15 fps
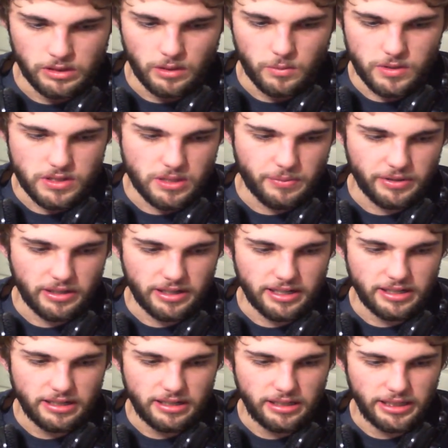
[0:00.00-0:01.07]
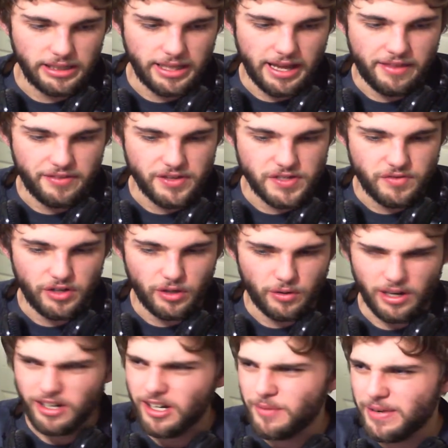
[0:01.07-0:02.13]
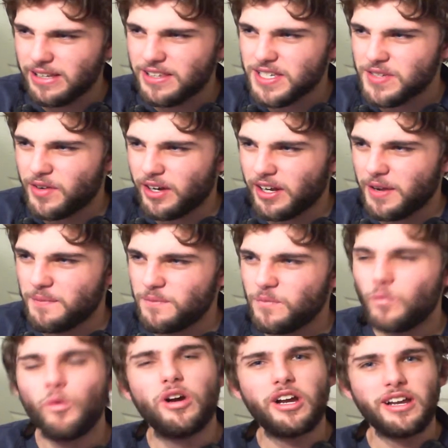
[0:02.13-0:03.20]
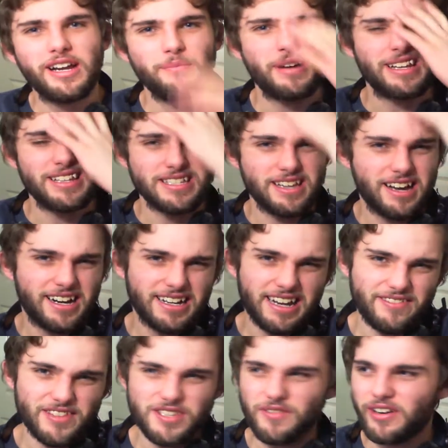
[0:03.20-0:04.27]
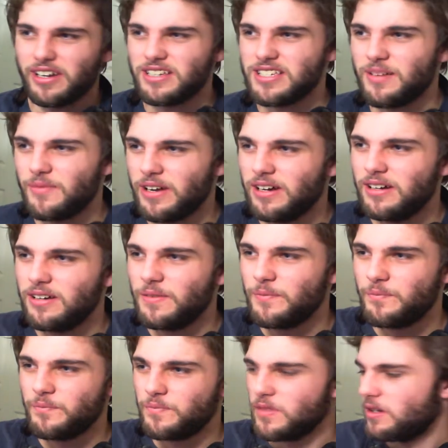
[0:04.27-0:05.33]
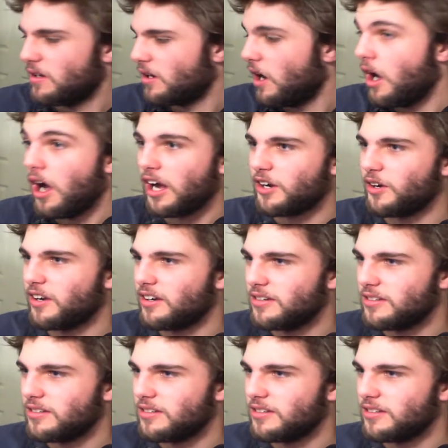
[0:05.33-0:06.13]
something I can end this video on. I gotta make this funny. What can I make this? I can end this funny somehow. I got it.